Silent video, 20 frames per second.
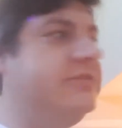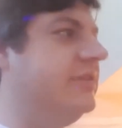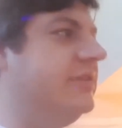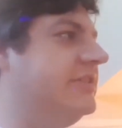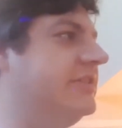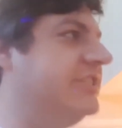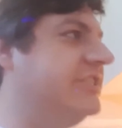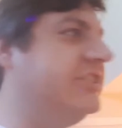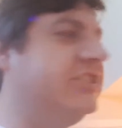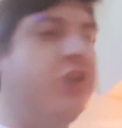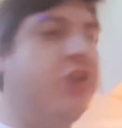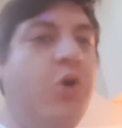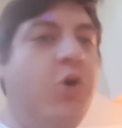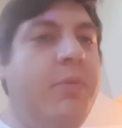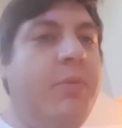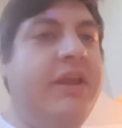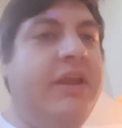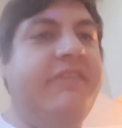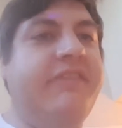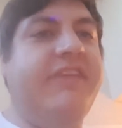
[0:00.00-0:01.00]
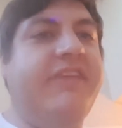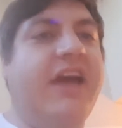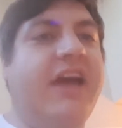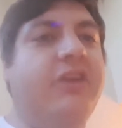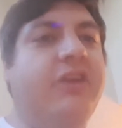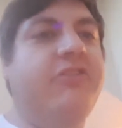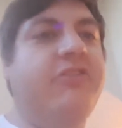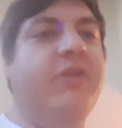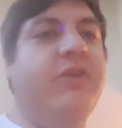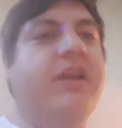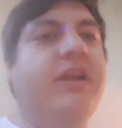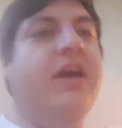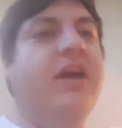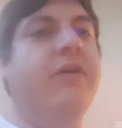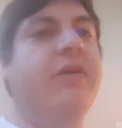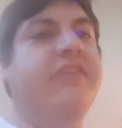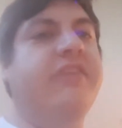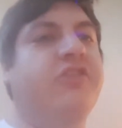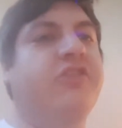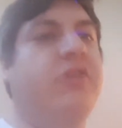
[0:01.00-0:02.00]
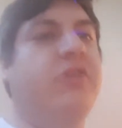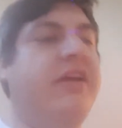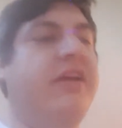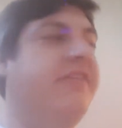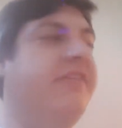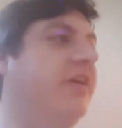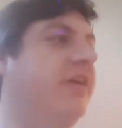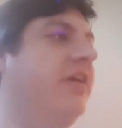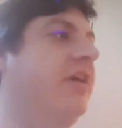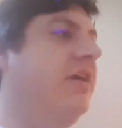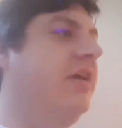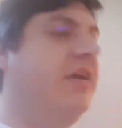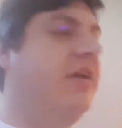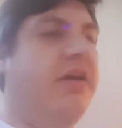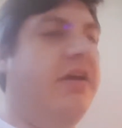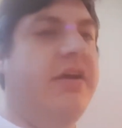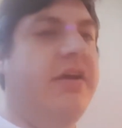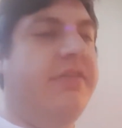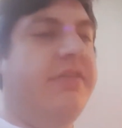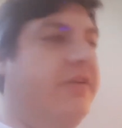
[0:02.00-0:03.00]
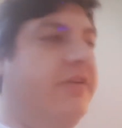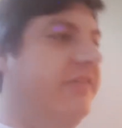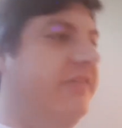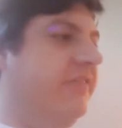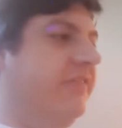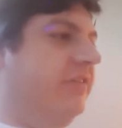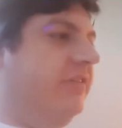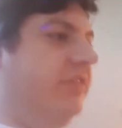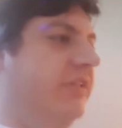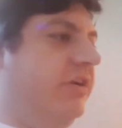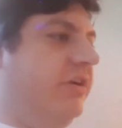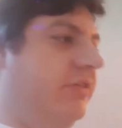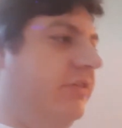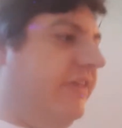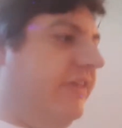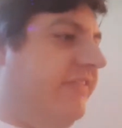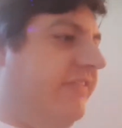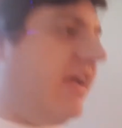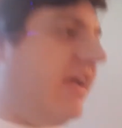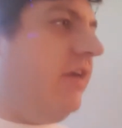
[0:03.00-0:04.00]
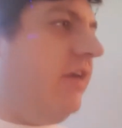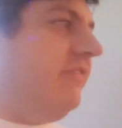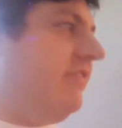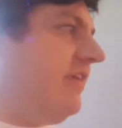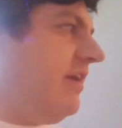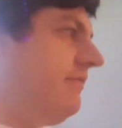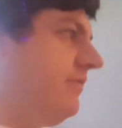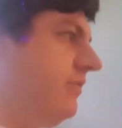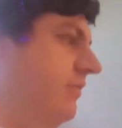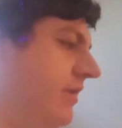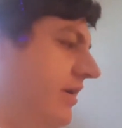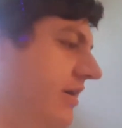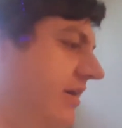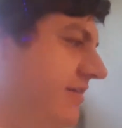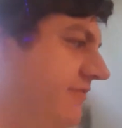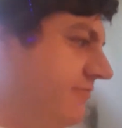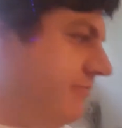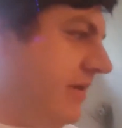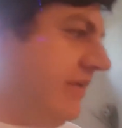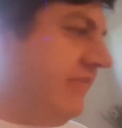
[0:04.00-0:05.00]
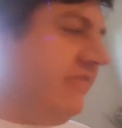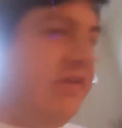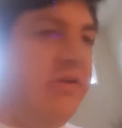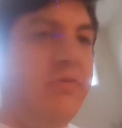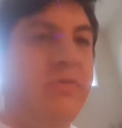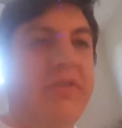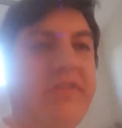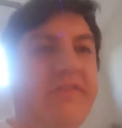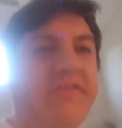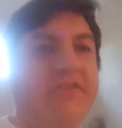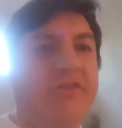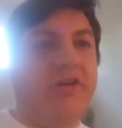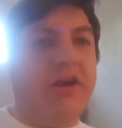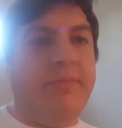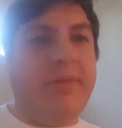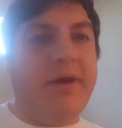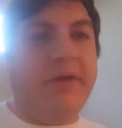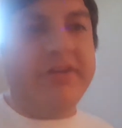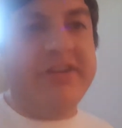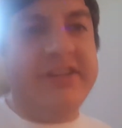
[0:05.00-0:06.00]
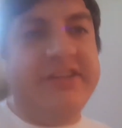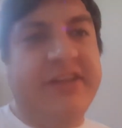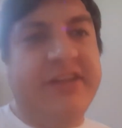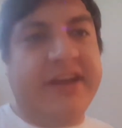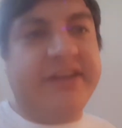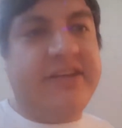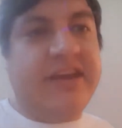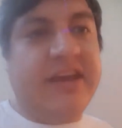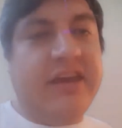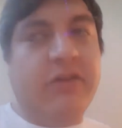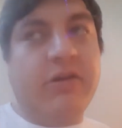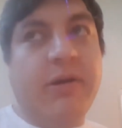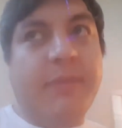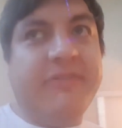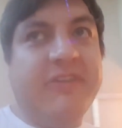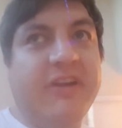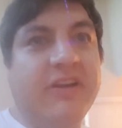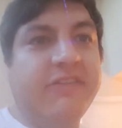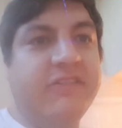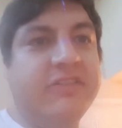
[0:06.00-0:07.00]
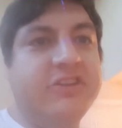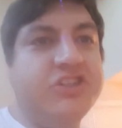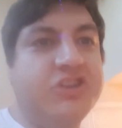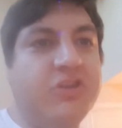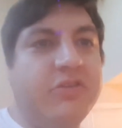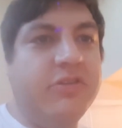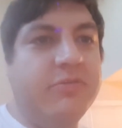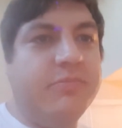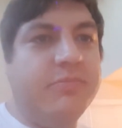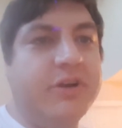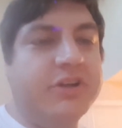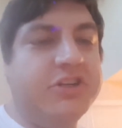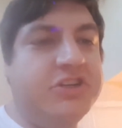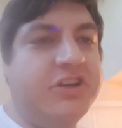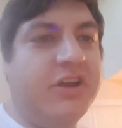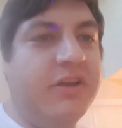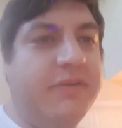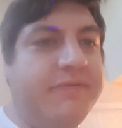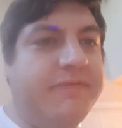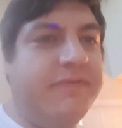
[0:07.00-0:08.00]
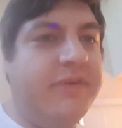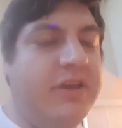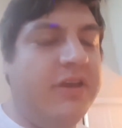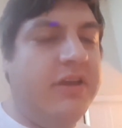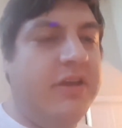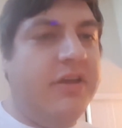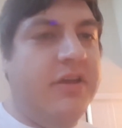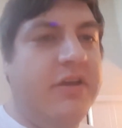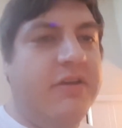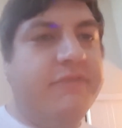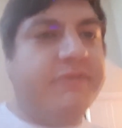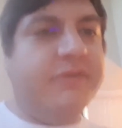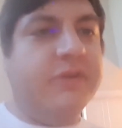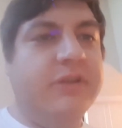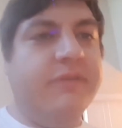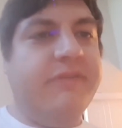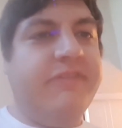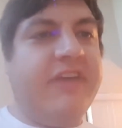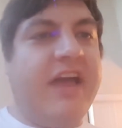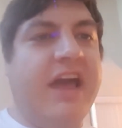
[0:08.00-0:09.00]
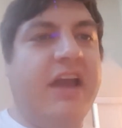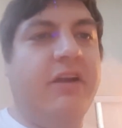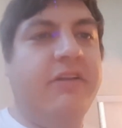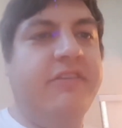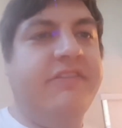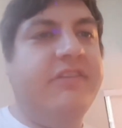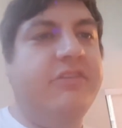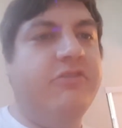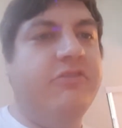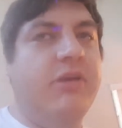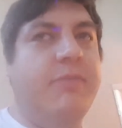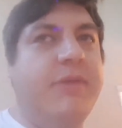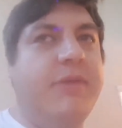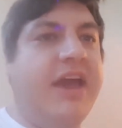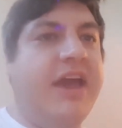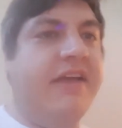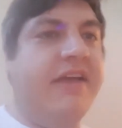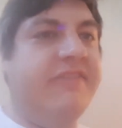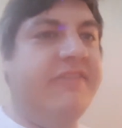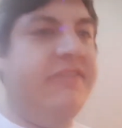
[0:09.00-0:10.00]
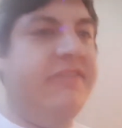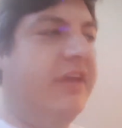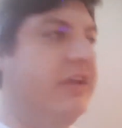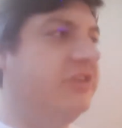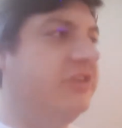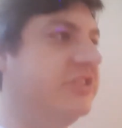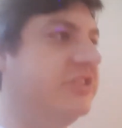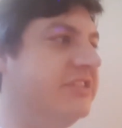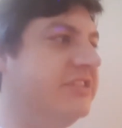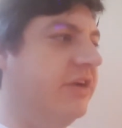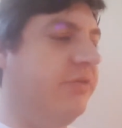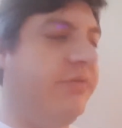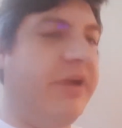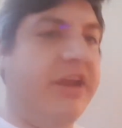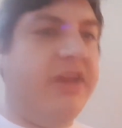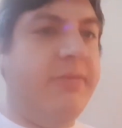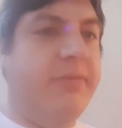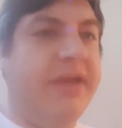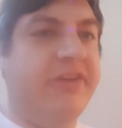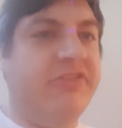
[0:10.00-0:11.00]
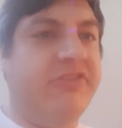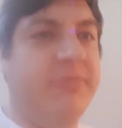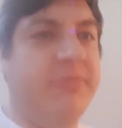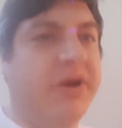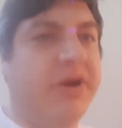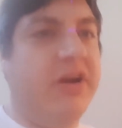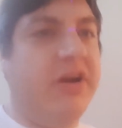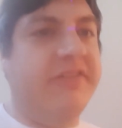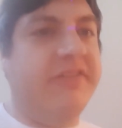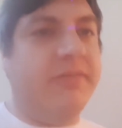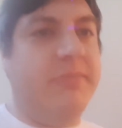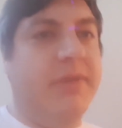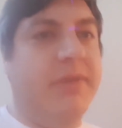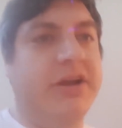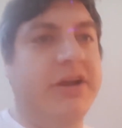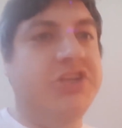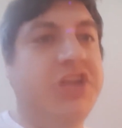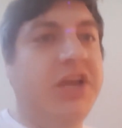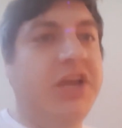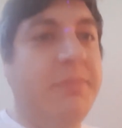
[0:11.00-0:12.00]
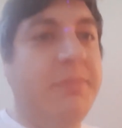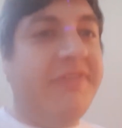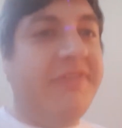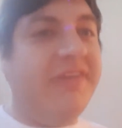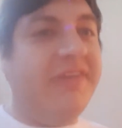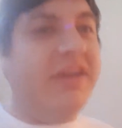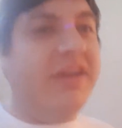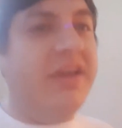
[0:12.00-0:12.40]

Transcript: so many Saturns right now, it's crazy. There's literally Saturns everywhere. If my son wouldn't scream, I would like take you upstairs and show the bookshelf full of Saturns and Dreamcasts and just like random extra parts and mod chips.